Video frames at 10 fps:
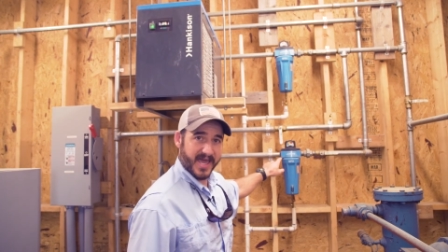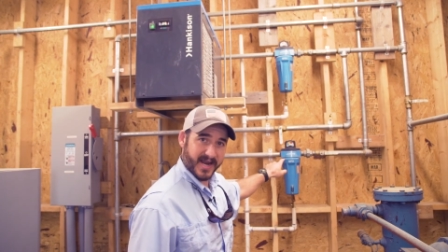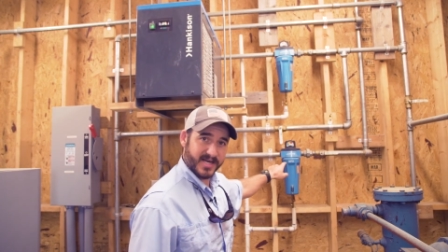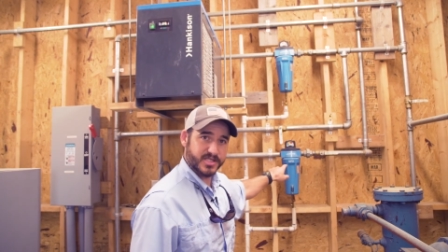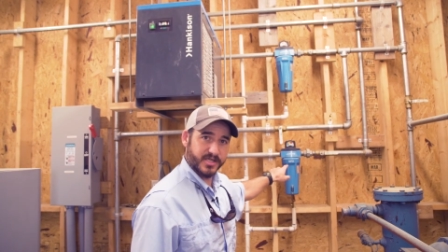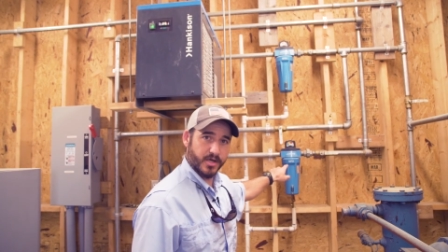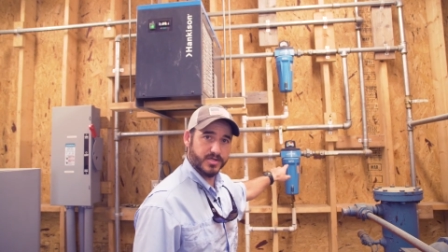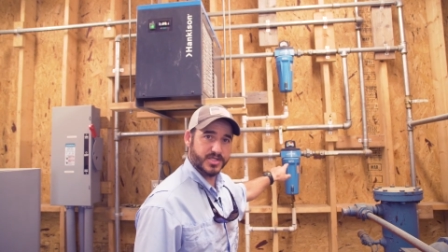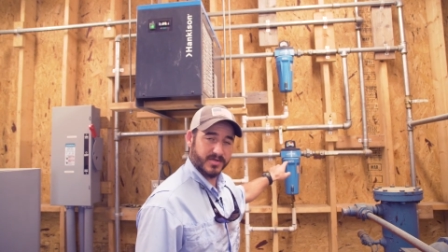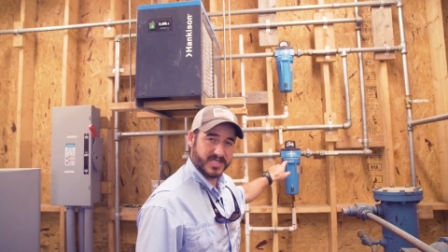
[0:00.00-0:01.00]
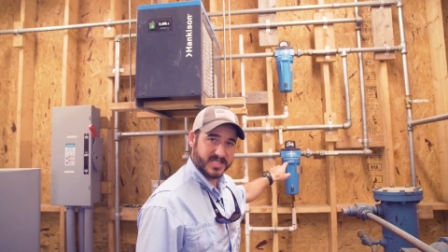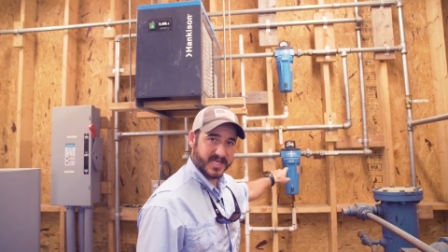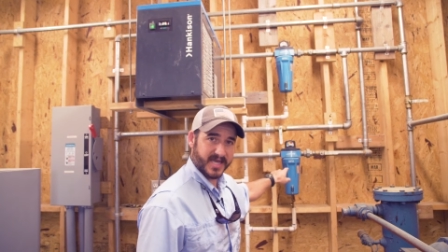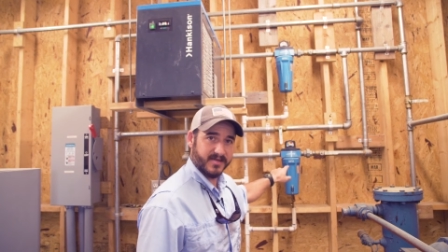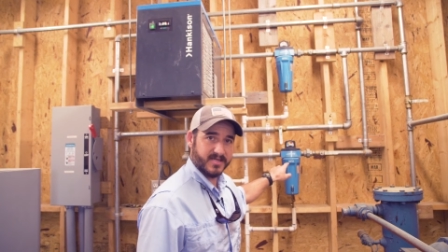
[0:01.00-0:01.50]
it actually goes through a
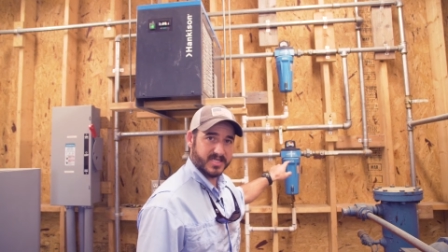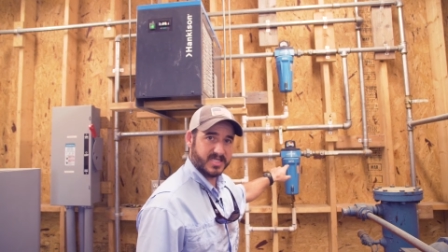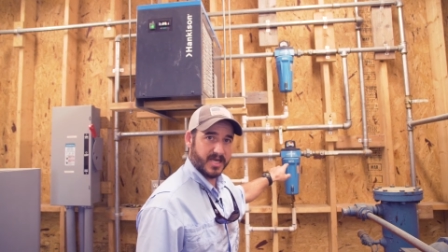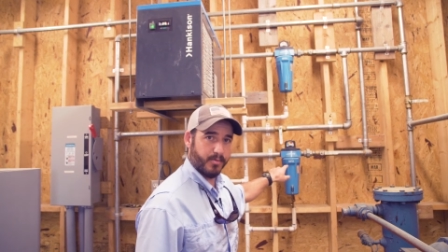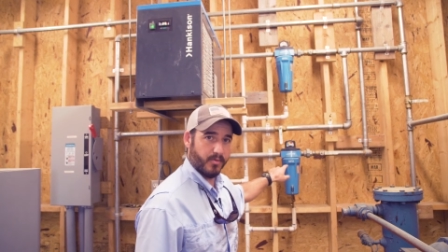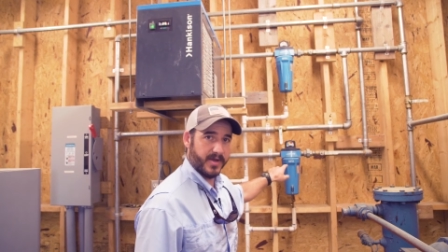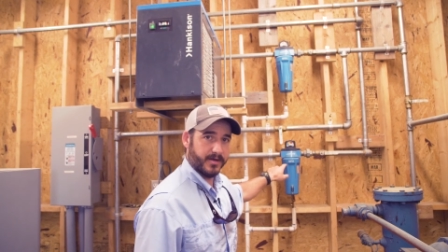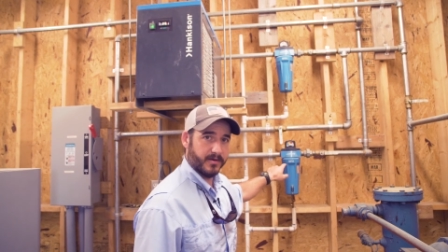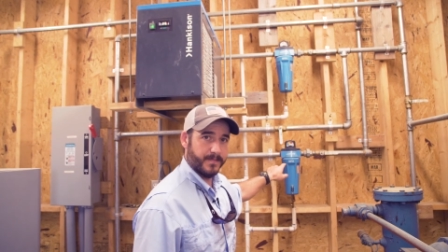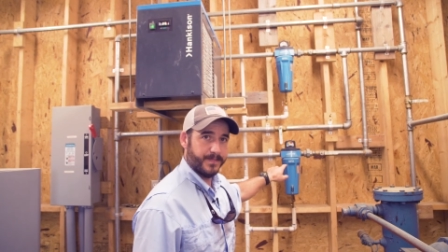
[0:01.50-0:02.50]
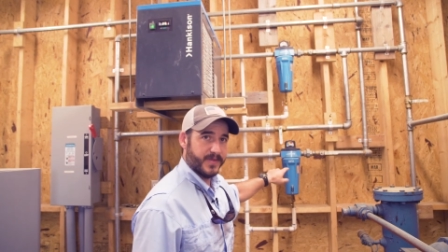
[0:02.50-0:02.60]
second separator.